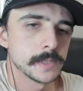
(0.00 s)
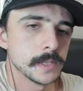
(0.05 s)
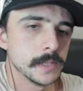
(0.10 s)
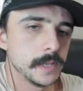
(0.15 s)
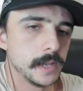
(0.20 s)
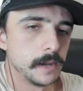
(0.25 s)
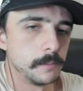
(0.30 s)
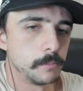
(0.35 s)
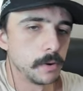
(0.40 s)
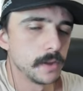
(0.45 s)
it's
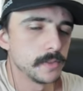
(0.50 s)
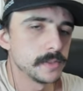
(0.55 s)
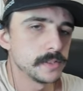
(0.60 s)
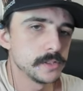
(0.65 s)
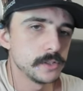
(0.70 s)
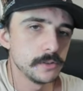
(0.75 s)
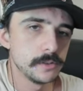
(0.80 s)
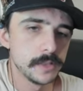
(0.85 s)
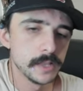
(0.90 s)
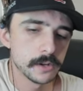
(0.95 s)
yeah, Bro, this
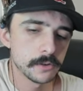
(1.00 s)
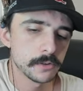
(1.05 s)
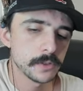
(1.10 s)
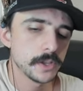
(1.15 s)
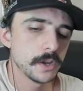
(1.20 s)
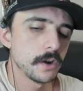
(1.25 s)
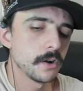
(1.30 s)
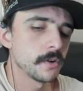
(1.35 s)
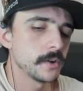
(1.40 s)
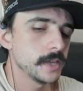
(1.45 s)
dude
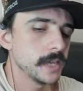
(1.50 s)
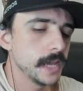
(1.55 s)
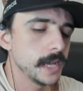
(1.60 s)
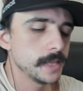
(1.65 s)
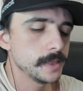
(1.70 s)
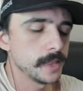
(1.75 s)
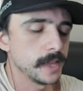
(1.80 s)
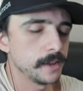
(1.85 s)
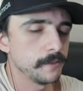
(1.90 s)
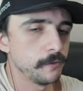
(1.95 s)
literally already
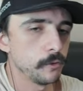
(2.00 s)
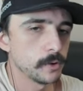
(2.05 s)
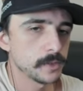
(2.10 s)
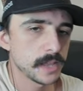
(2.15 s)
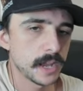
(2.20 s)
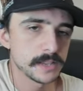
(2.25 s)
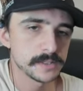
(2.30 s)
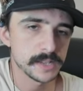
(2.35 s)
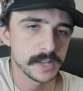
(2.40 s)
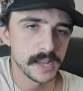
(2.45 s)
ate like
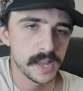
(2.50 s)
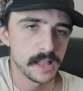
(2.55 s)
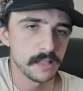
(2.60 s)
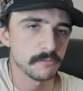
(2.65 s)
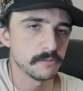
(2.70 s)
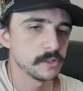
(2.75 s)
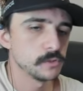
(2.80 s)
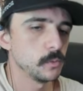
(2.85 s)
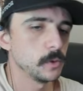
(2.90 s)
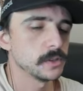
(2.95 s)
4,000
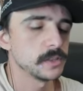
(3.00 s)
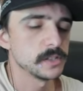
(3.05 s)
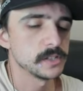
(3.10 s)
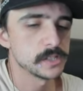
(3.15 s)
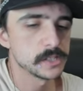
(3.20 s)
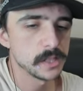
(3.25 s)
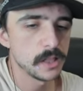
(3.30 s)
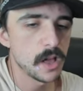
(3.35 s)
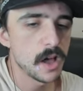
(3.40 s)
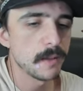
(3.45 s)
calories worth of
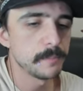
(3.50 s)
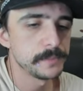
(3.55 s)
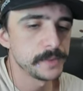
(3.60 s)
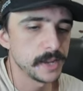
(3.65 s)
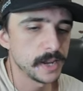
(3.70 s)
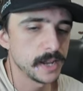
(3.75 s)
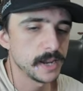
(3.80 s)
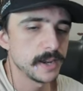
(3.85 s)
slop today,